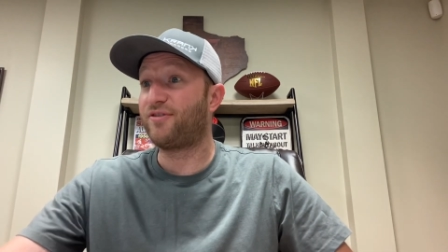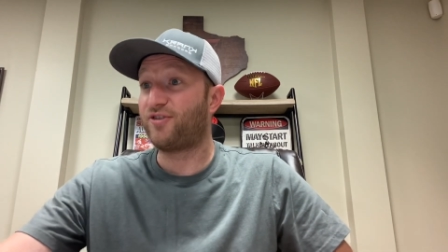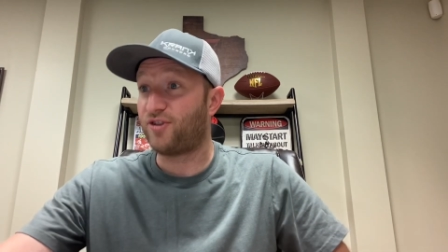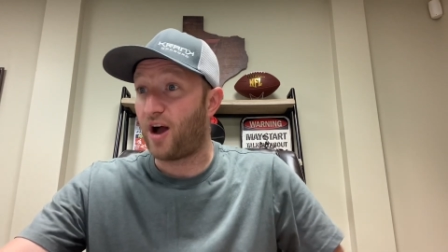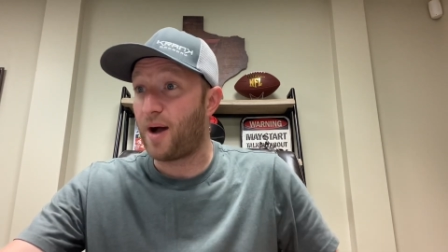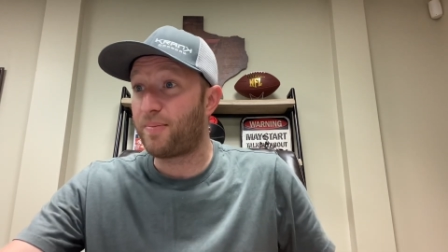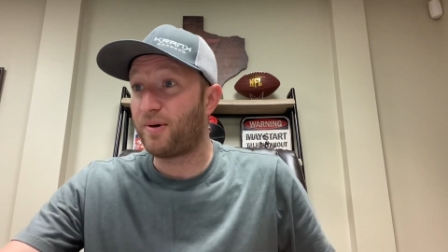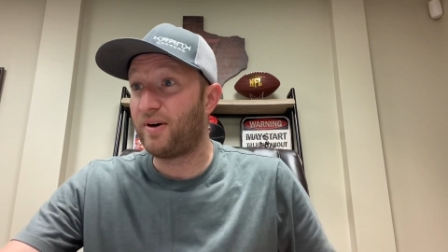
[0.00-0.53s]

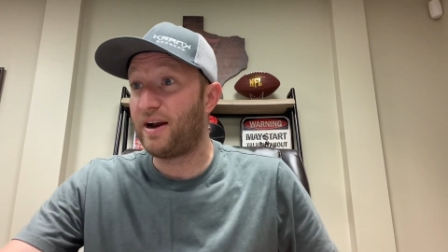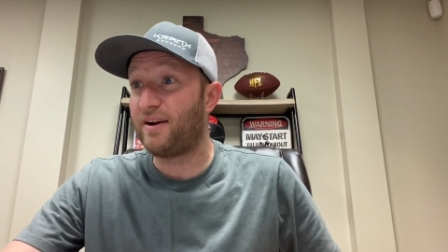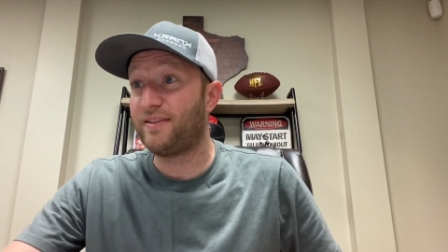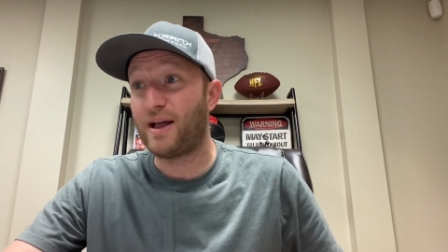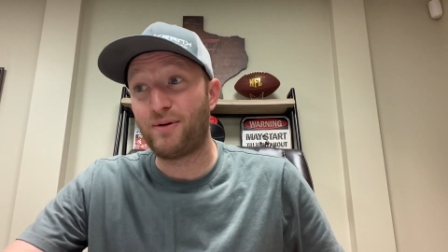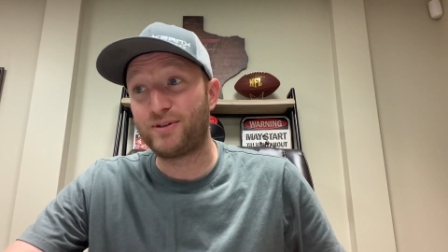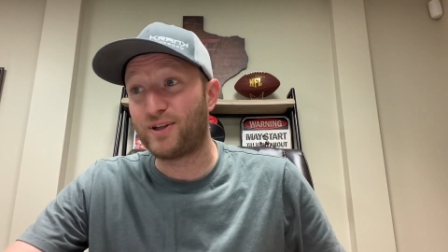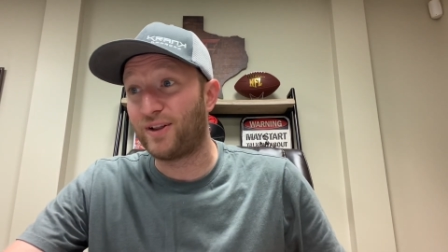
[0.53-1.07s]
Shop around.
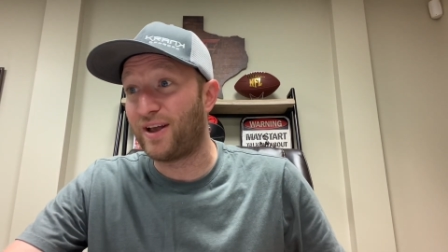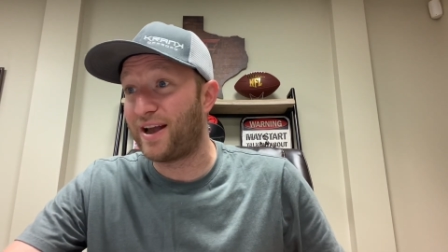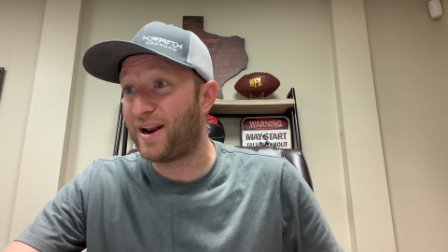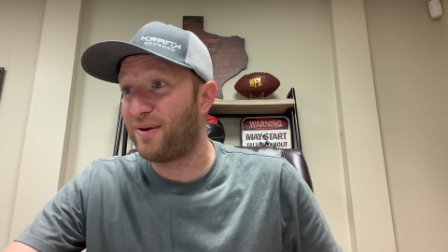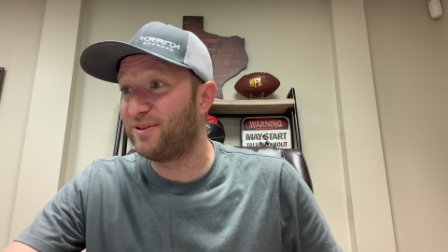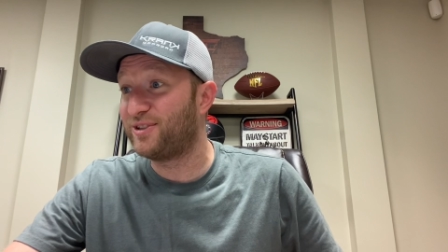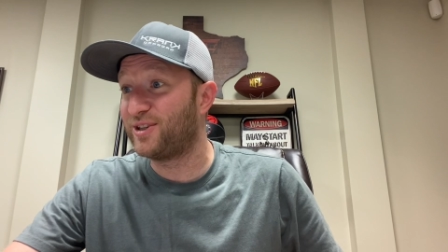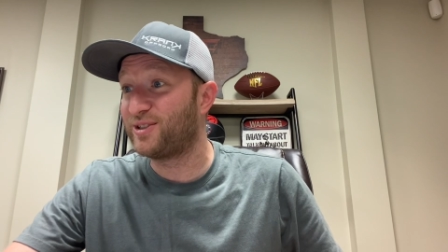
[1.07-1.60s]
That was the line
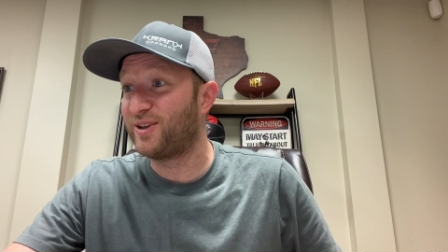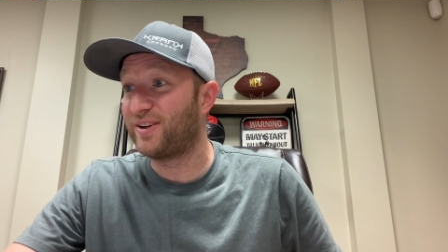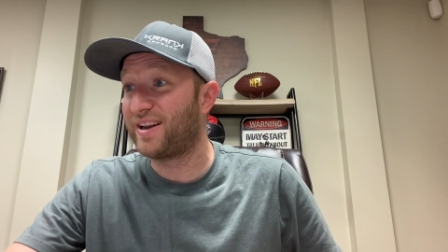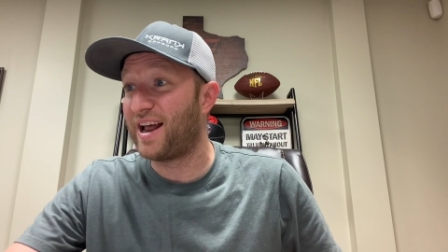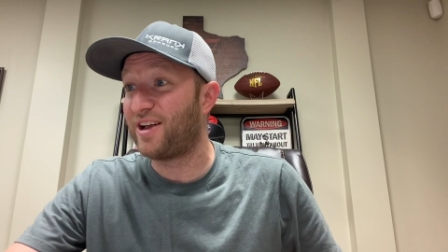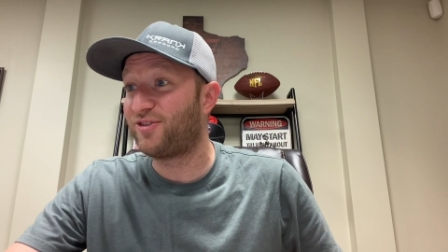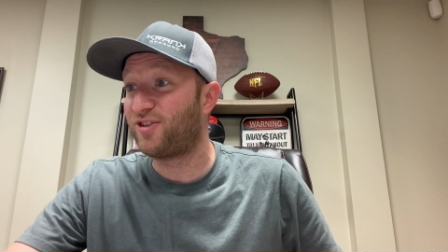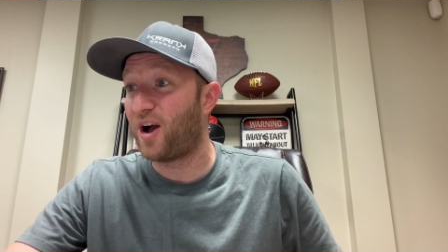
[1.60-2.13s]
I was just looking
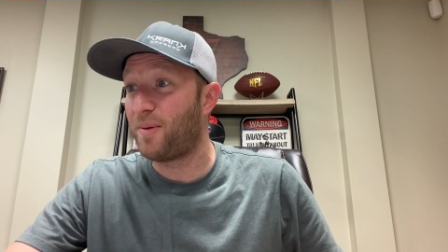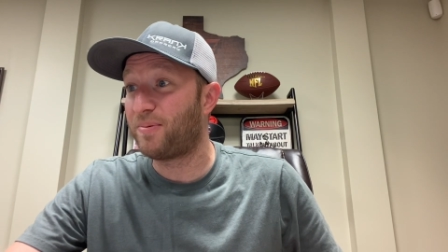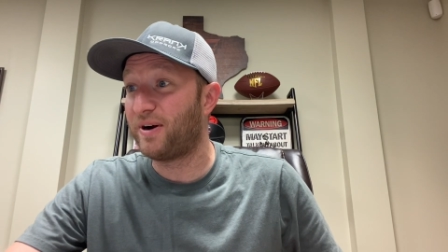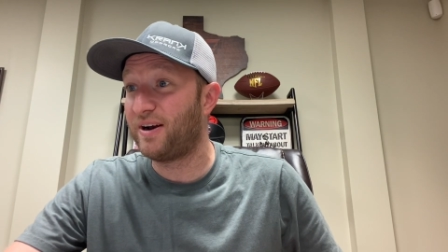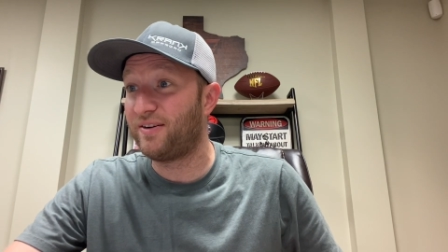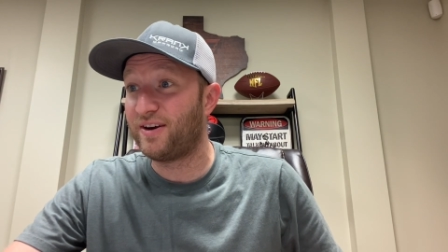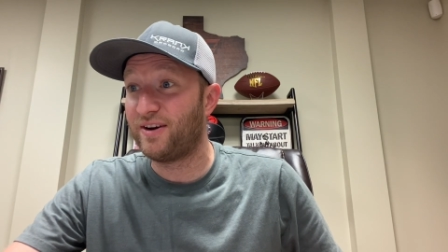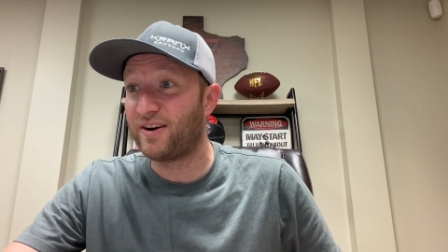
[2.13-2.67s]
at. Shop
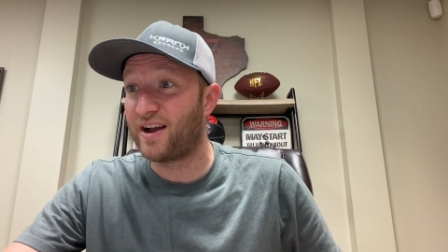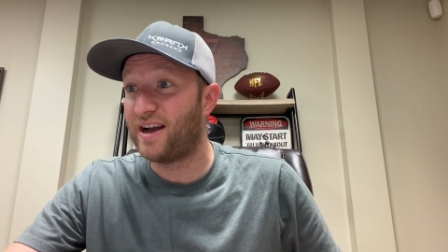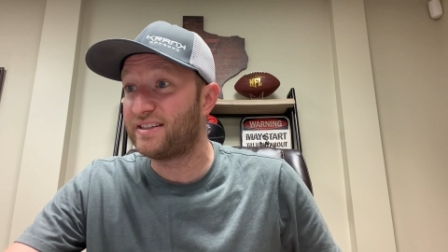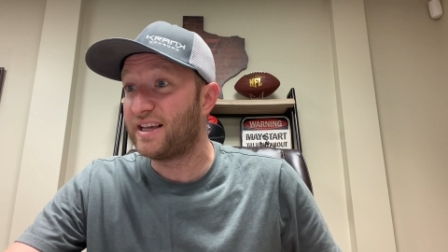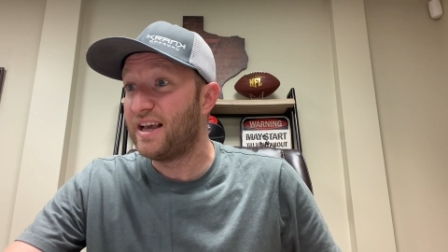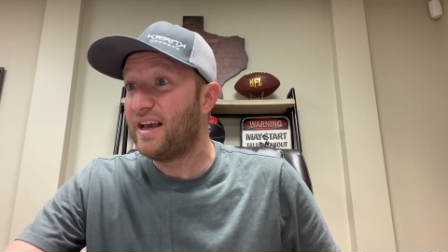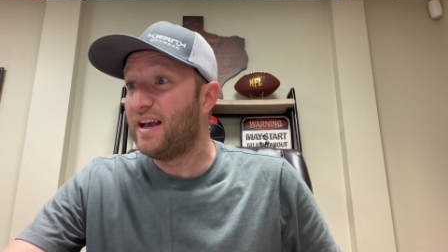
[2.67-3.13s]
around here, guys.